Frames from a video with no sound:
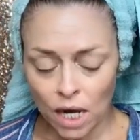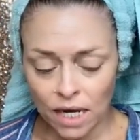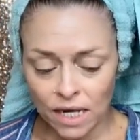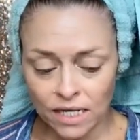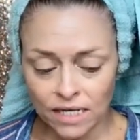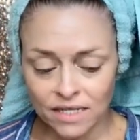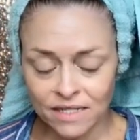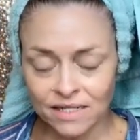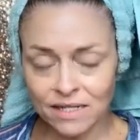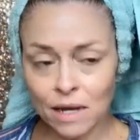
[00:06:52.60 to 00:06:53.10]

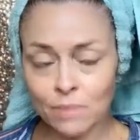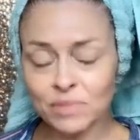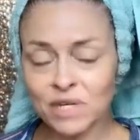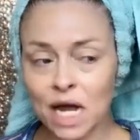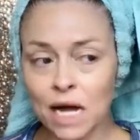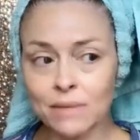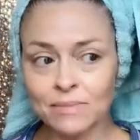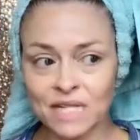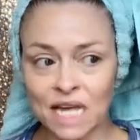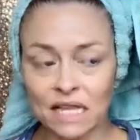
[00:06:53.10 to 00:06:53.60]

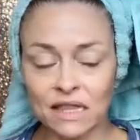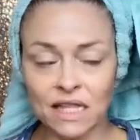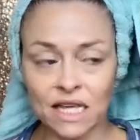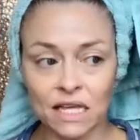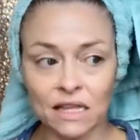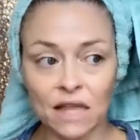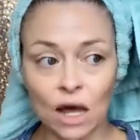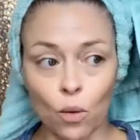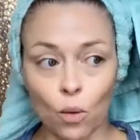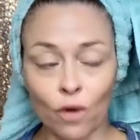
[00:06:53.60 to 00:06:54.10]
sometimes I
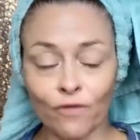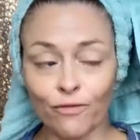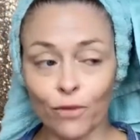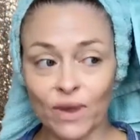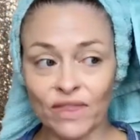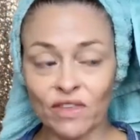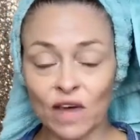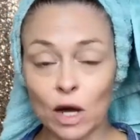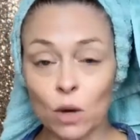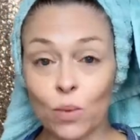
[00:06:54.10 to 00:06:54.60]
think that if we
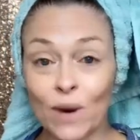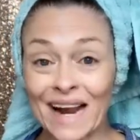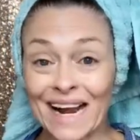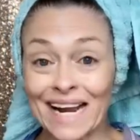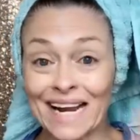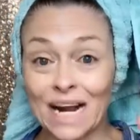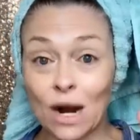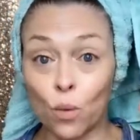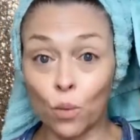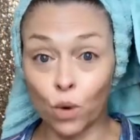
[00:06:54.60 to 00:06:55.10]
think
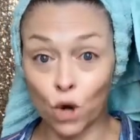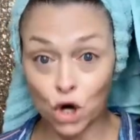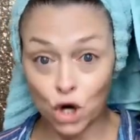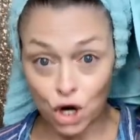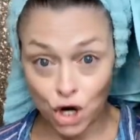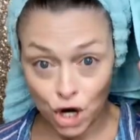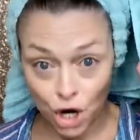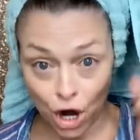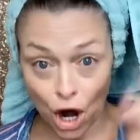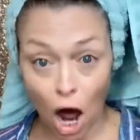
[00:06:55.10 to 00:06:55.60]
we're
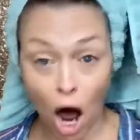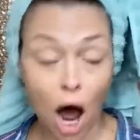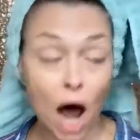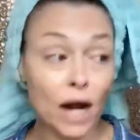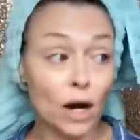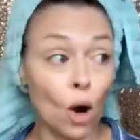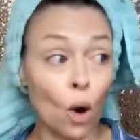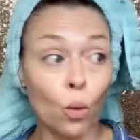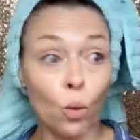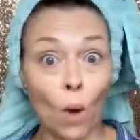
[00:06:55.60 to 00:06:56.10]

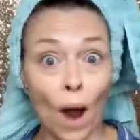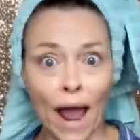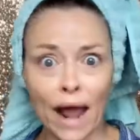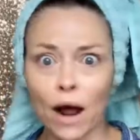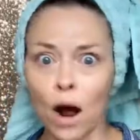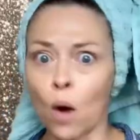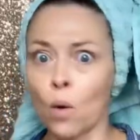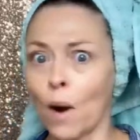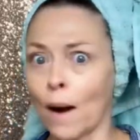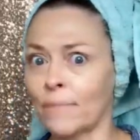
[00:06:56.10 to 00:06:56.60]
not away,
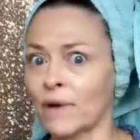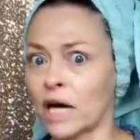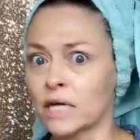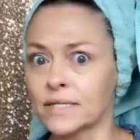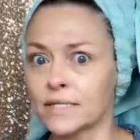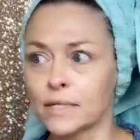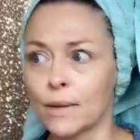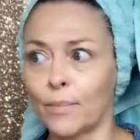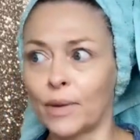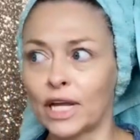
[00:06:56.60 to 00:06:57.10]
I'm not
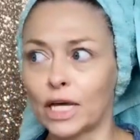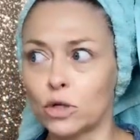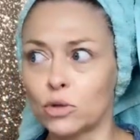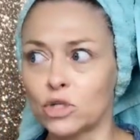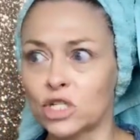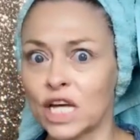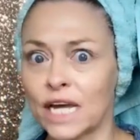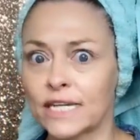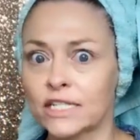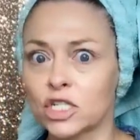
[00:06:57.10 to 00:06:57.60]
somebody who
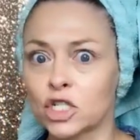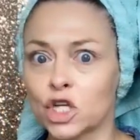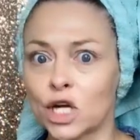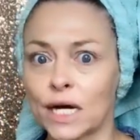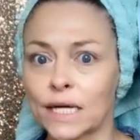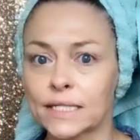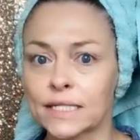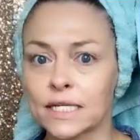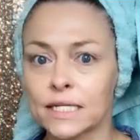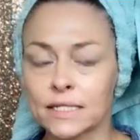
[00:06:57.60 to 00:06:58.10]
takes
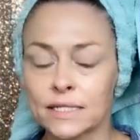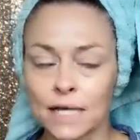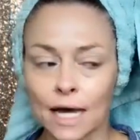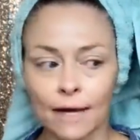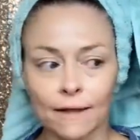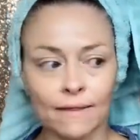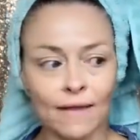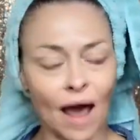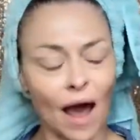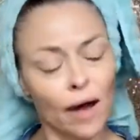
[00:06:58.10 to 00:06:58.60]
chances
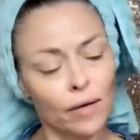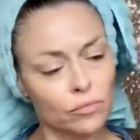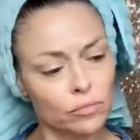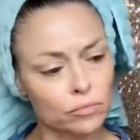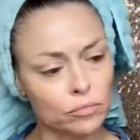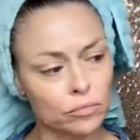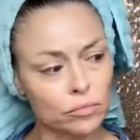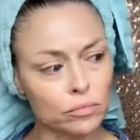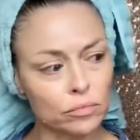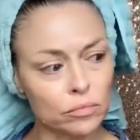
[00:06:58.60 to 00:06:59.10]
like that.
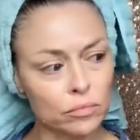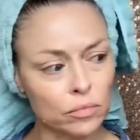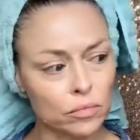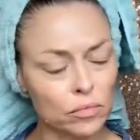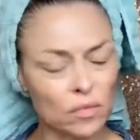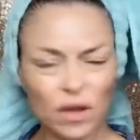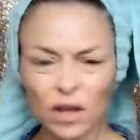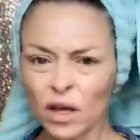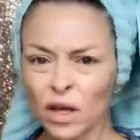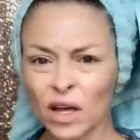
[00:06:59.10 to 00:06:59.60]

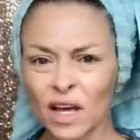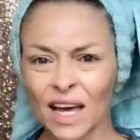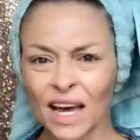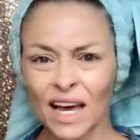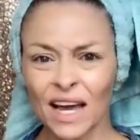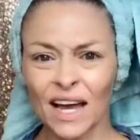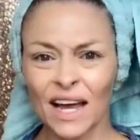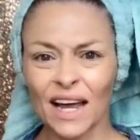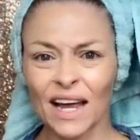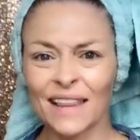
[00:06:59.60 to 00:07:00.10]

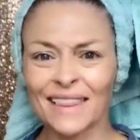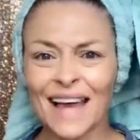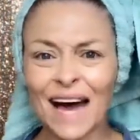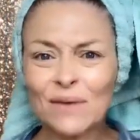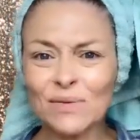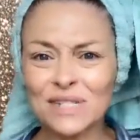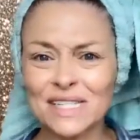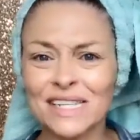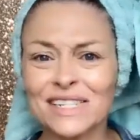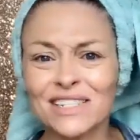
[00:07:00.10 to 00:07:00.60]
That
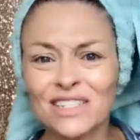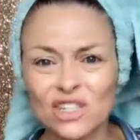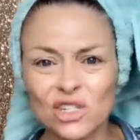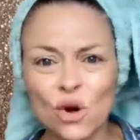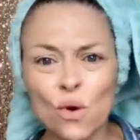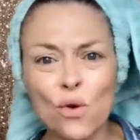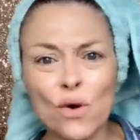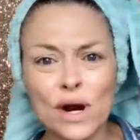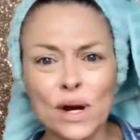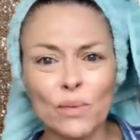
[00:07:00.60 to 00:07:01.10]
was a
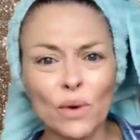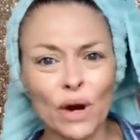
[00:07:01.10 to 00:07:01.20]
story we